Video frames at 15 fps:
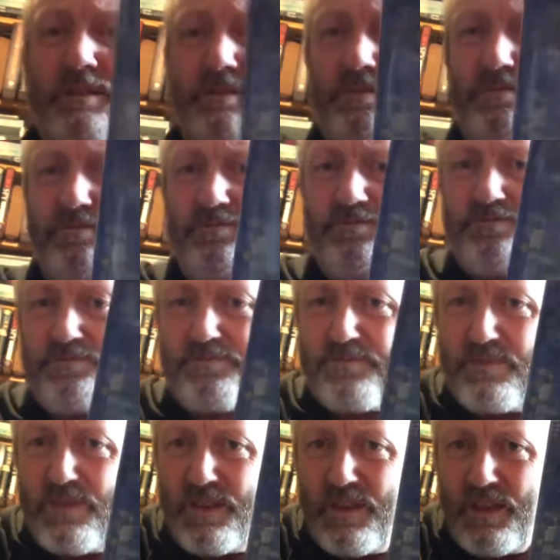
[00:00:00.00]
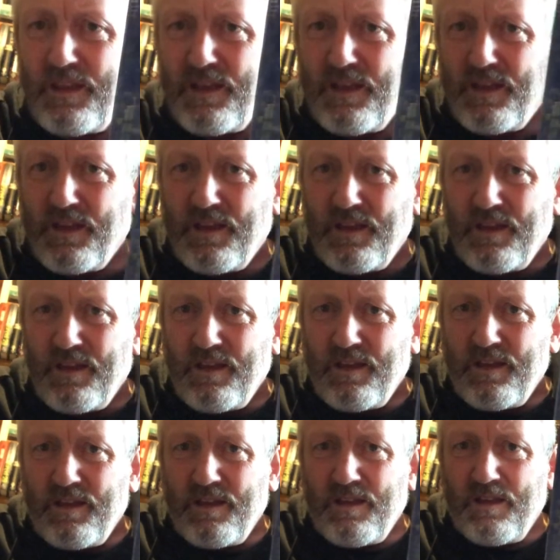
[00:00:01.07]

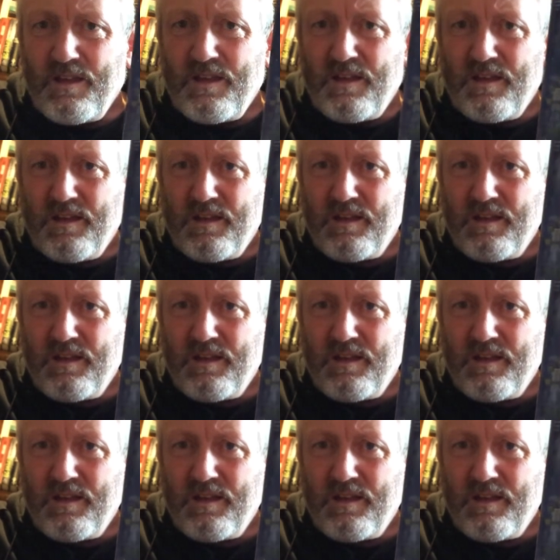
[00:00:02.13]
(silence)